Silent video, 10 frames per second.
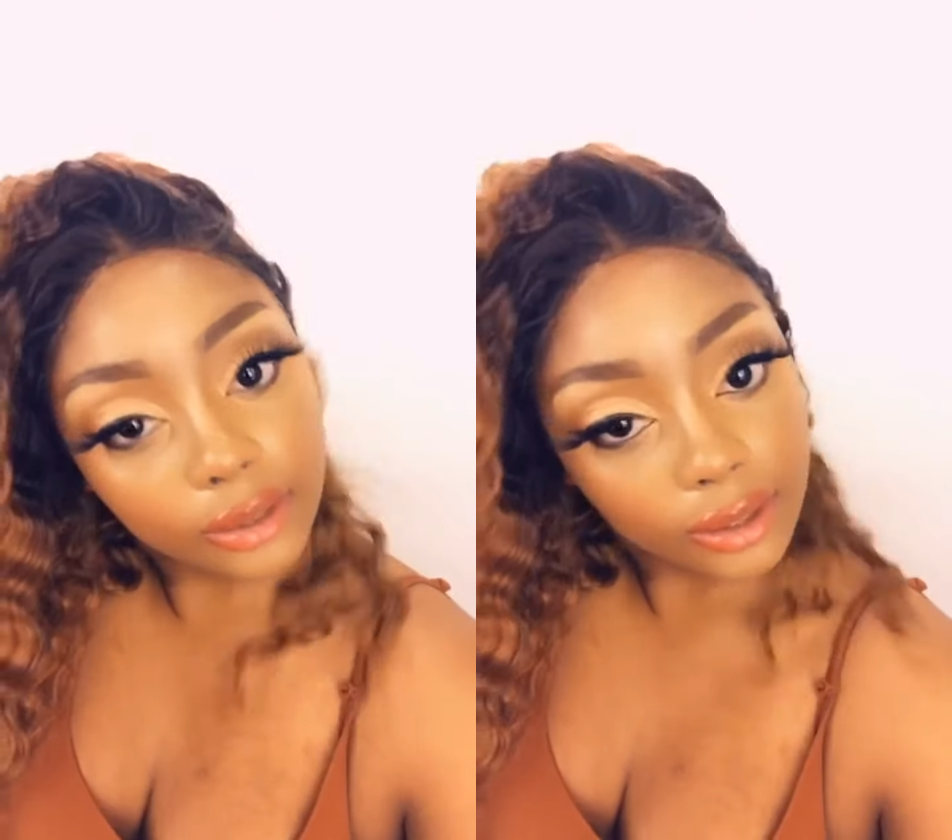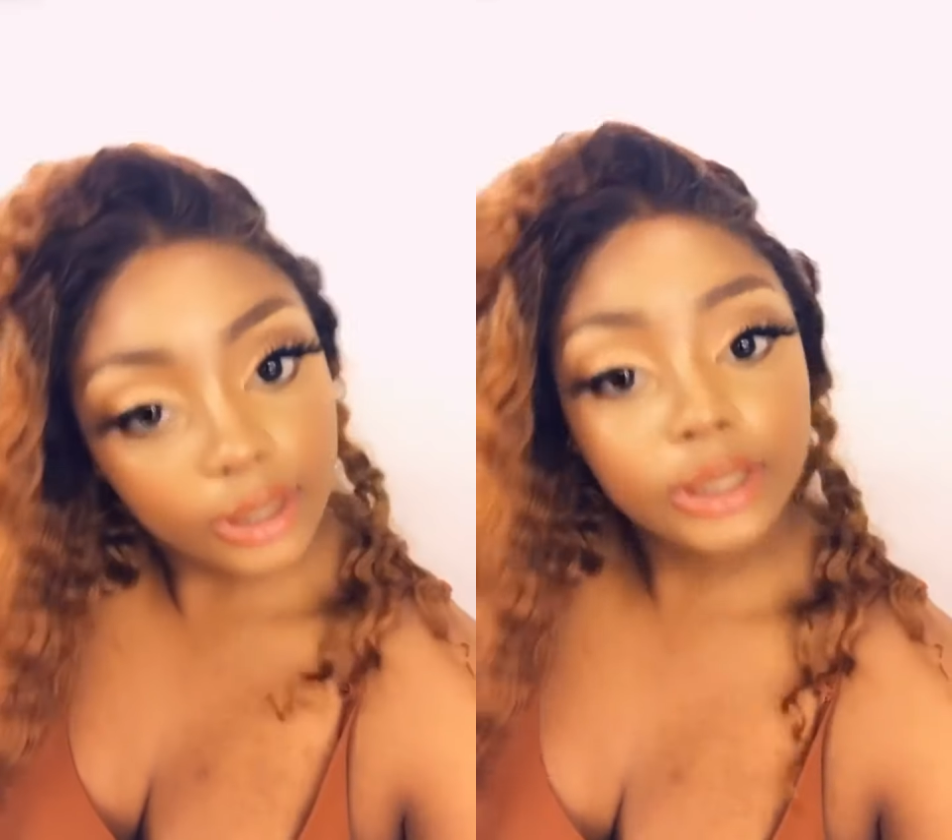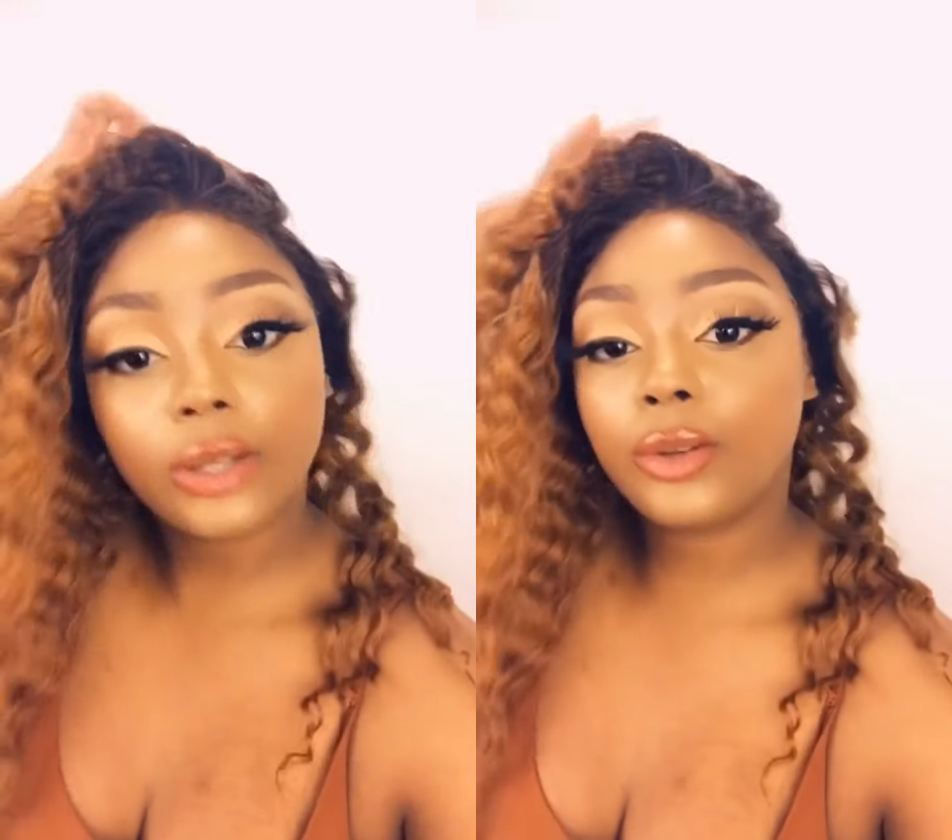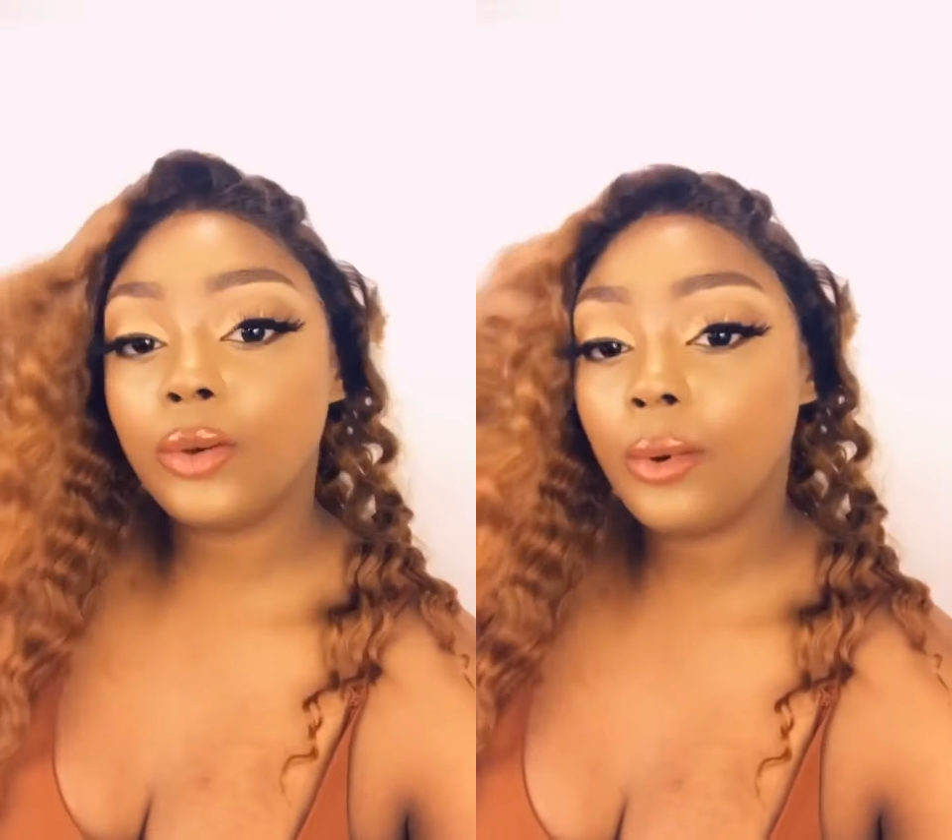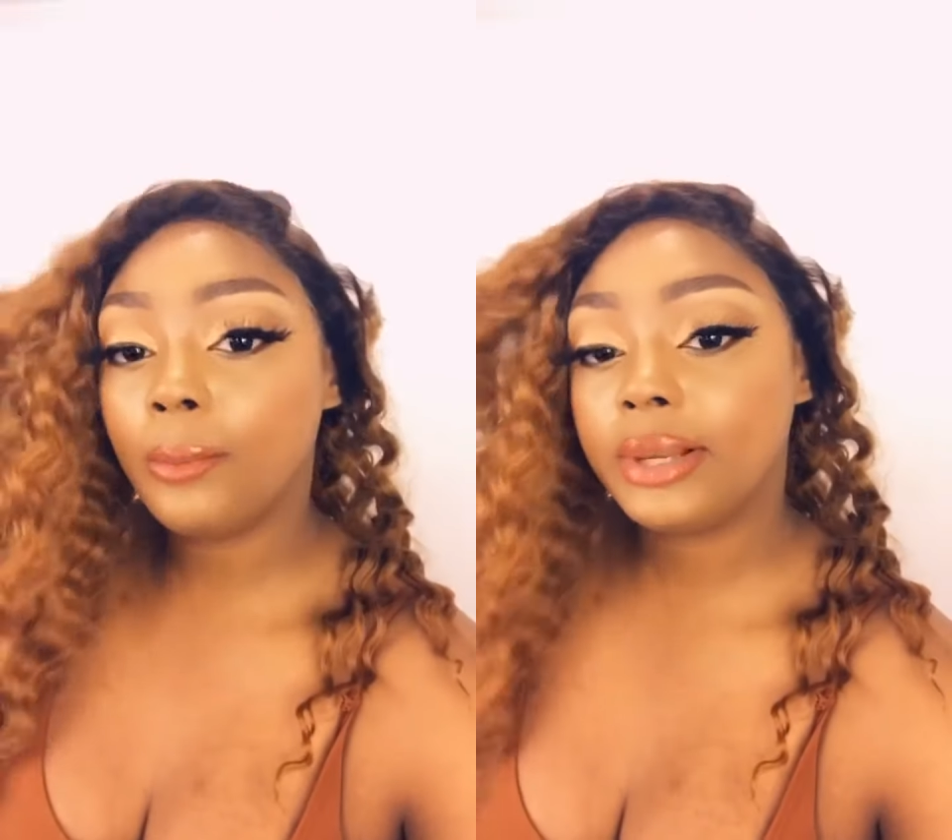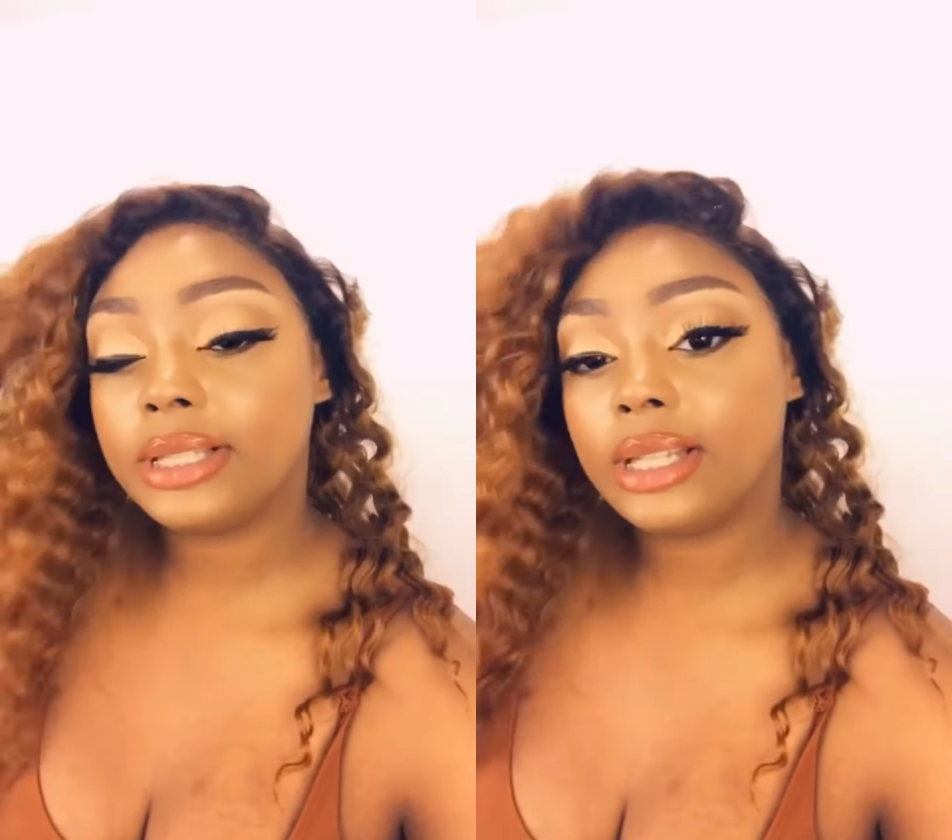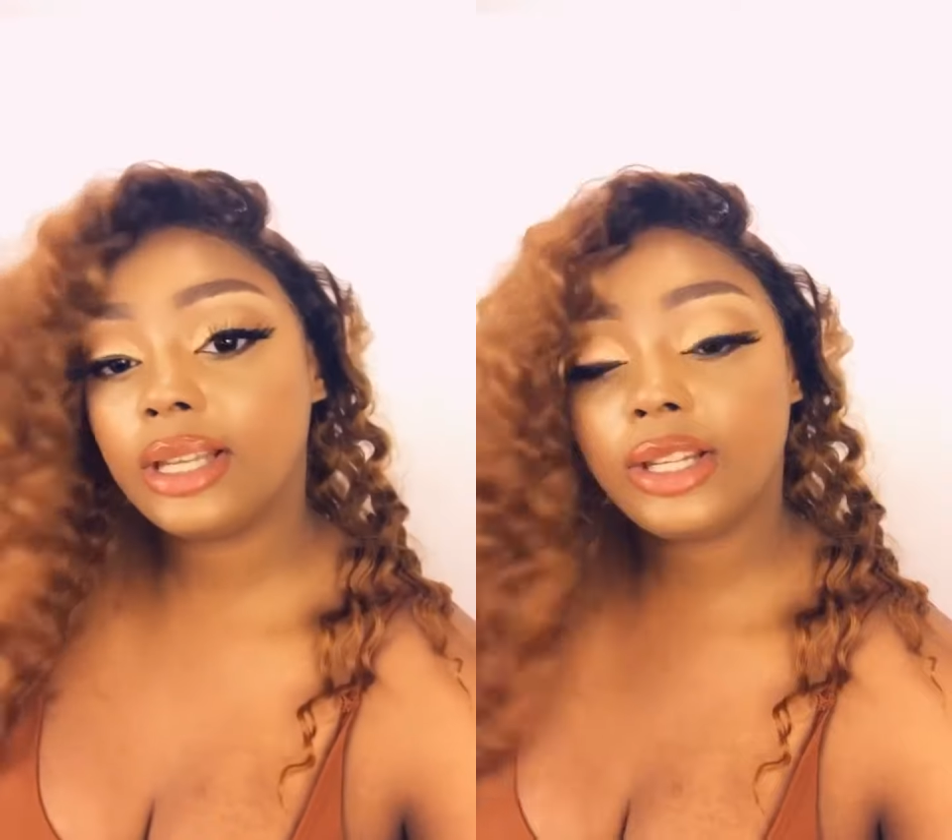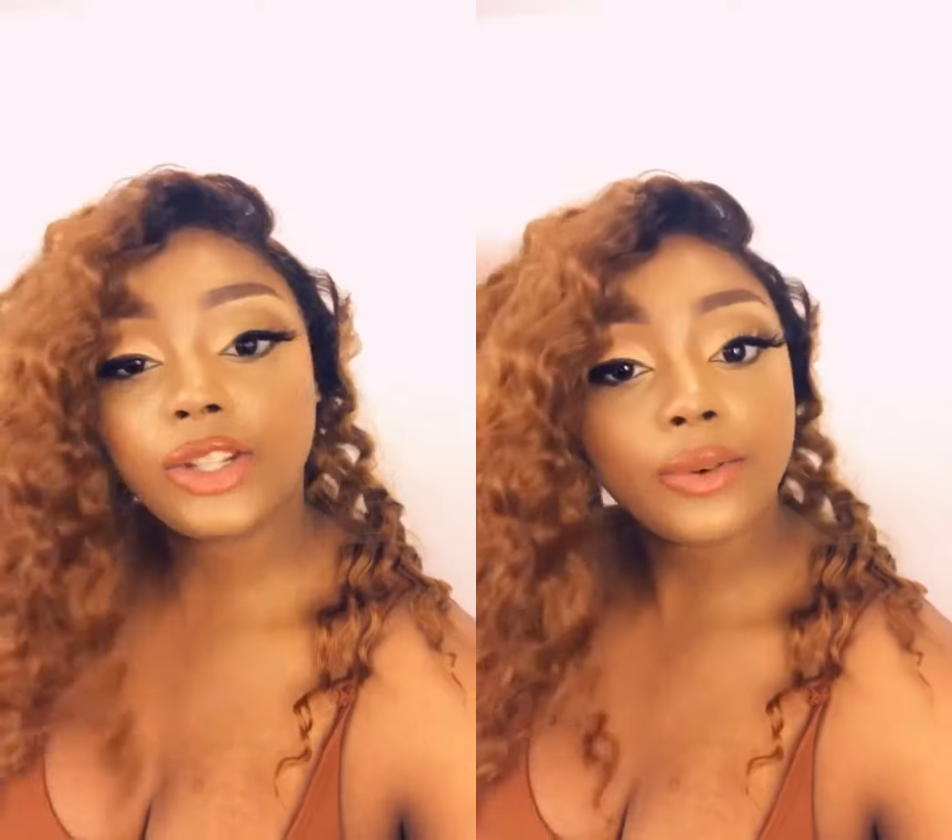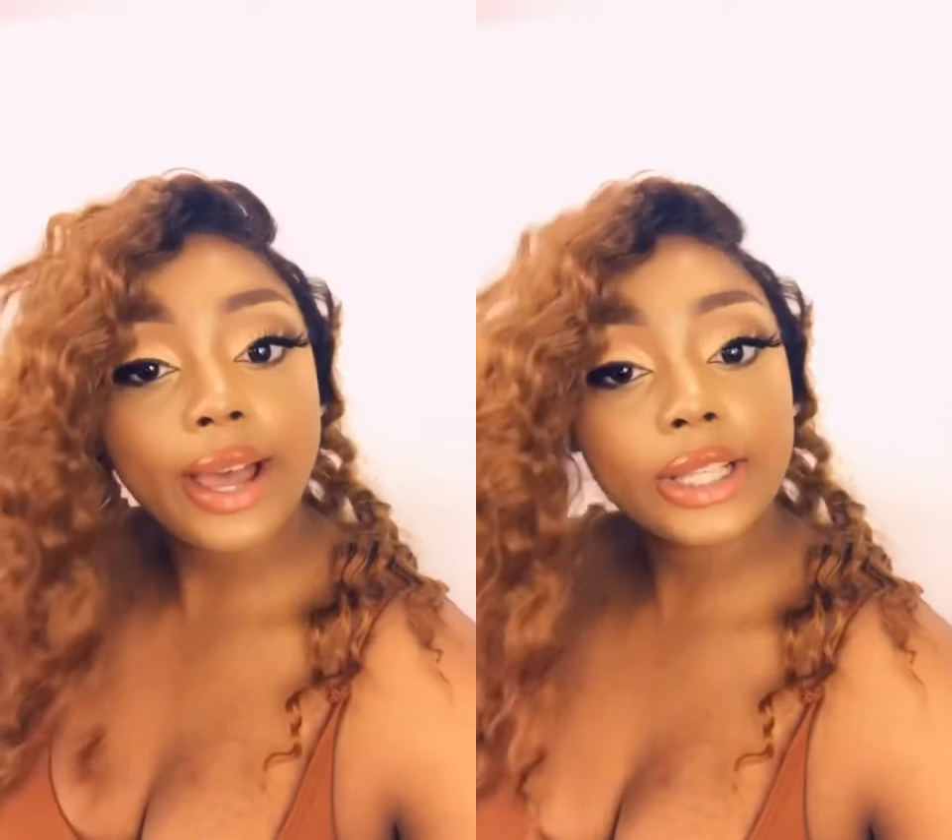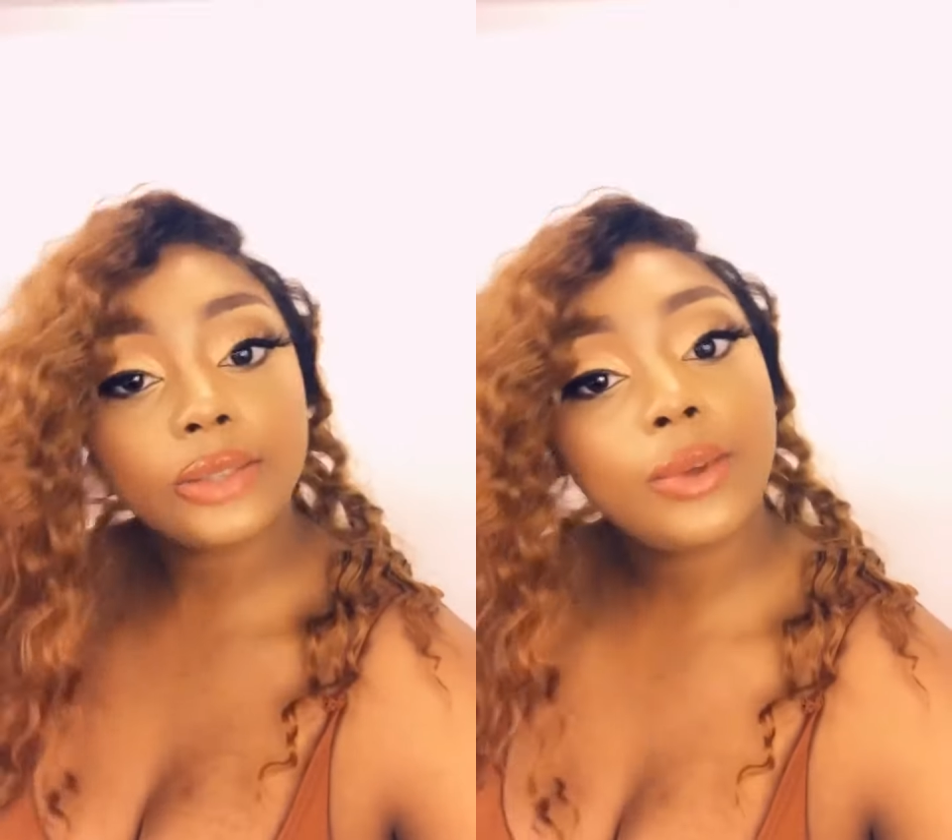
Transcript: So you won't be seeing any tracks.